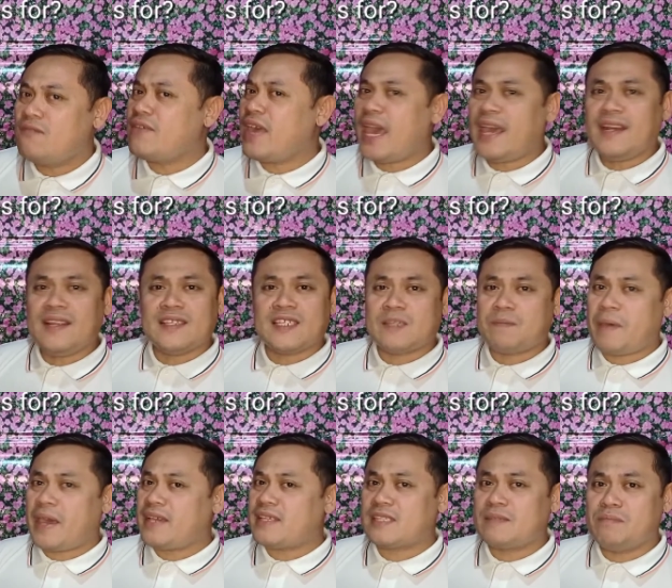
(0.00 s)
of any
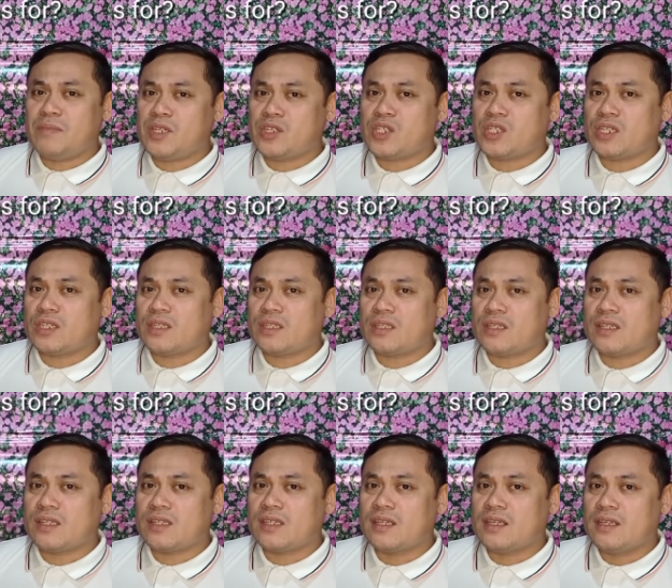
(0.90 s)
space mission
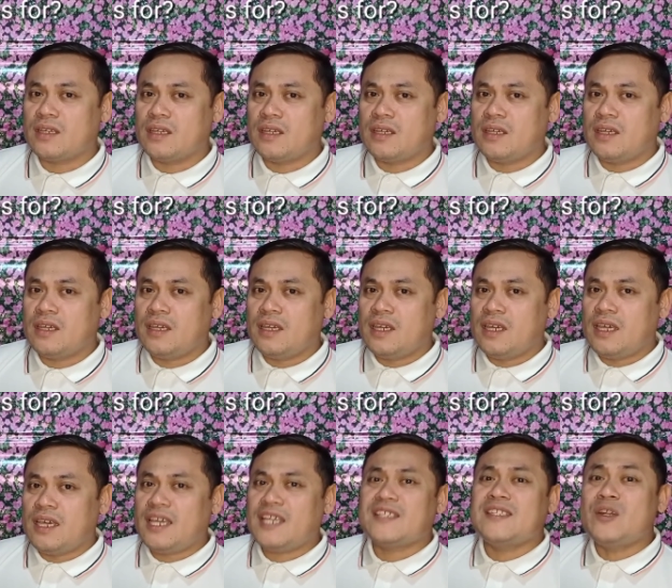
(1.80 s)

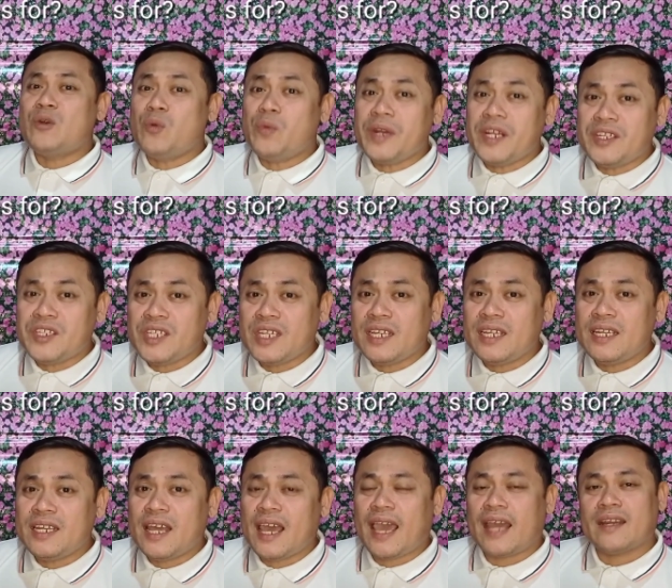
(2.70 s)
is the
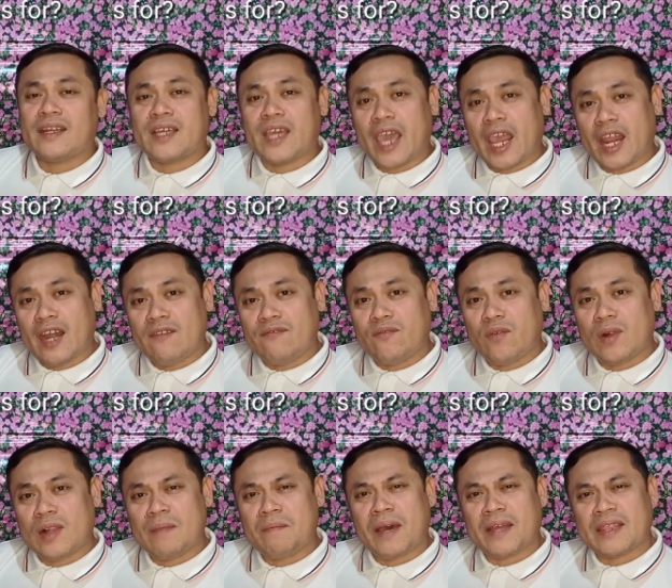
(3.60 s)
rigid and
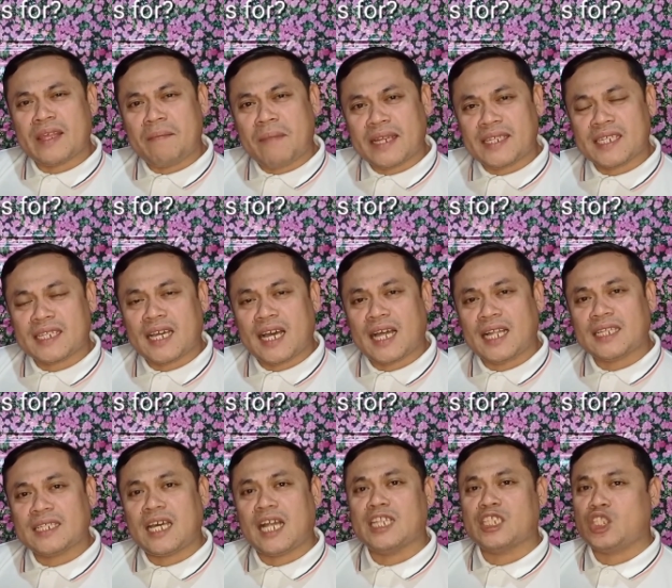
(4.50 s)
careful
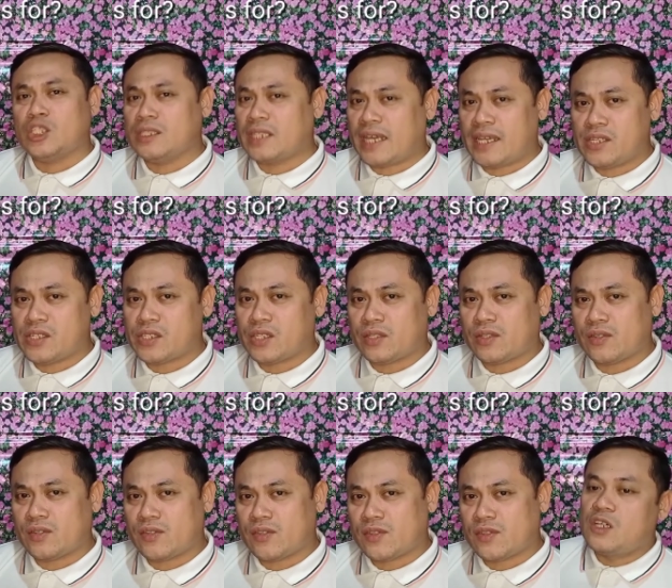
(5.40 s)
mathematical
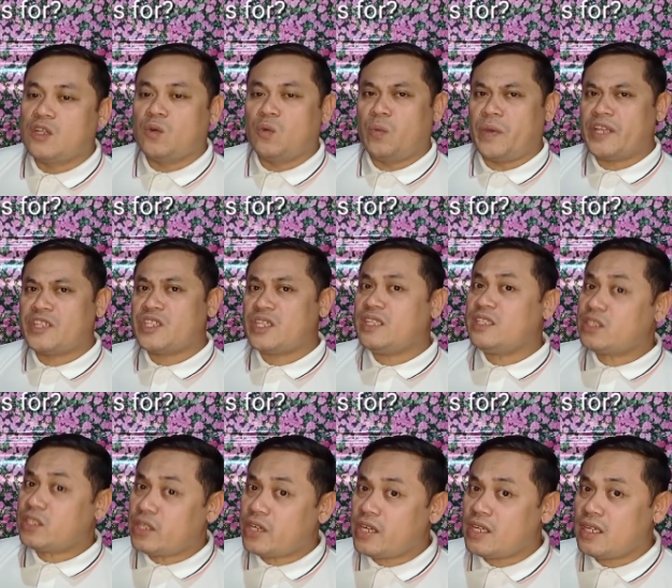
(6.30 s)
calculations, which
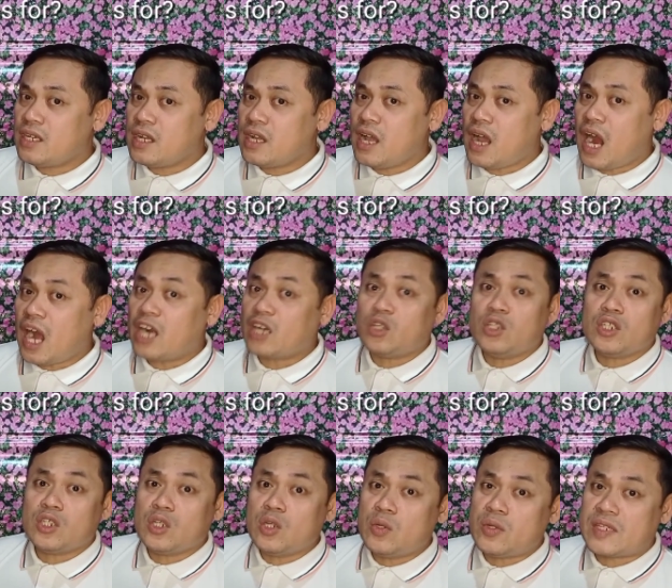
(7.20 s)
in turn are
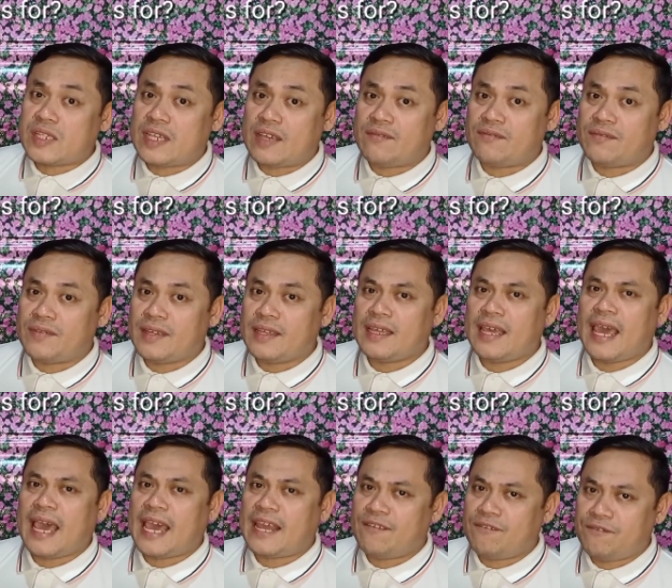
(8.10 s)
conclusive
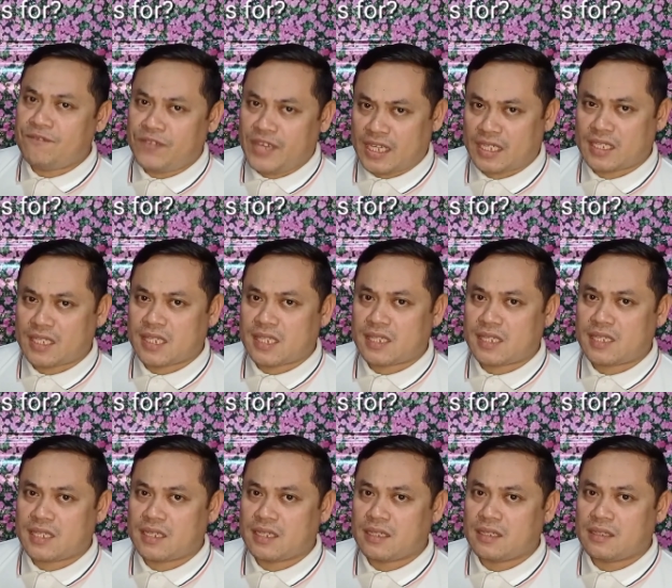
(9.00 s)
and
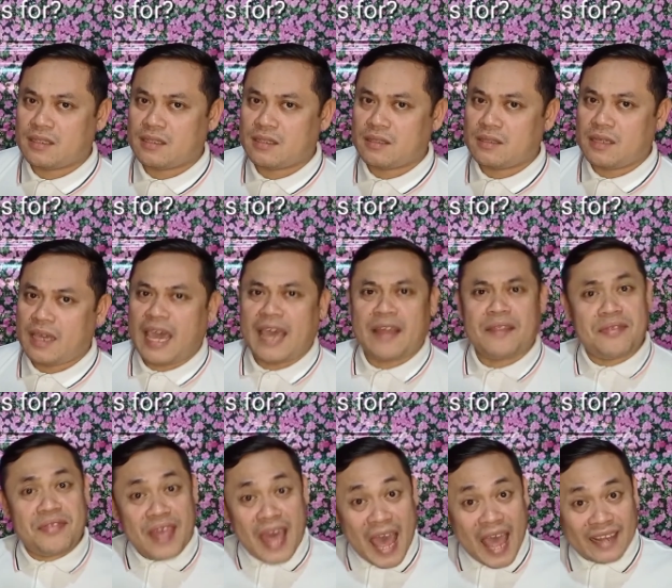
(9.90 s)
fixed.
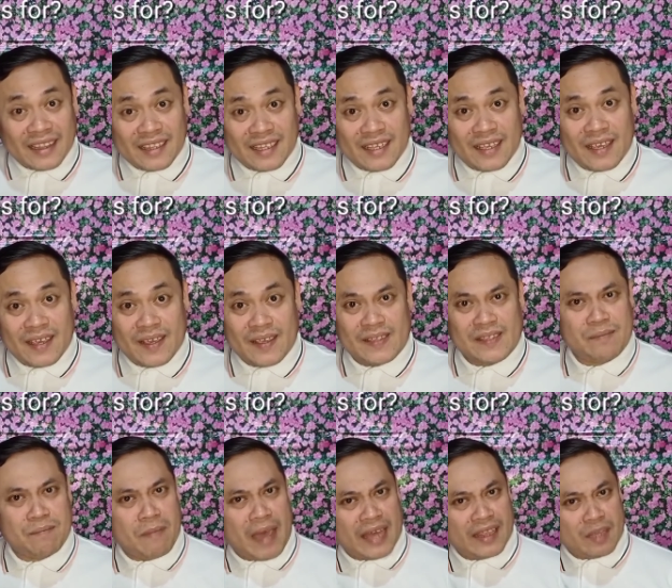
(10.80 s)
And that
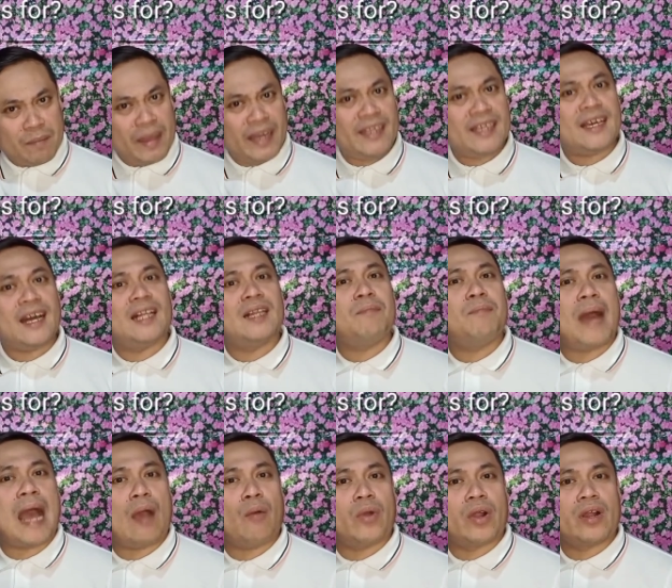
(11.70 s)
is mathematical
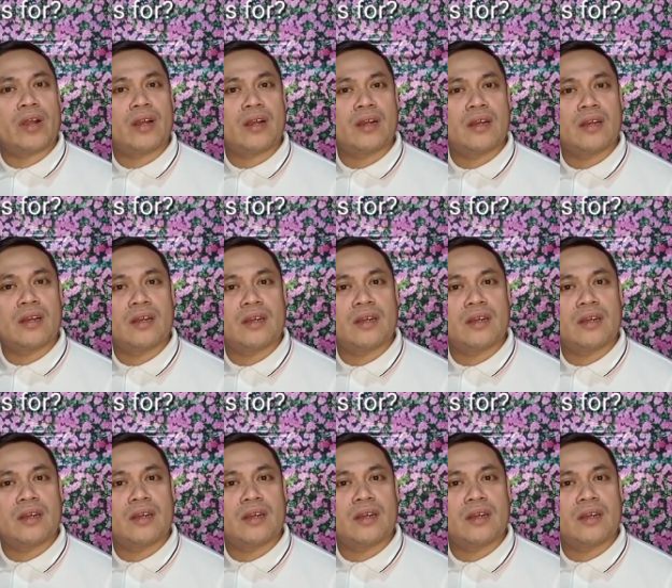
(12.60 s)
power.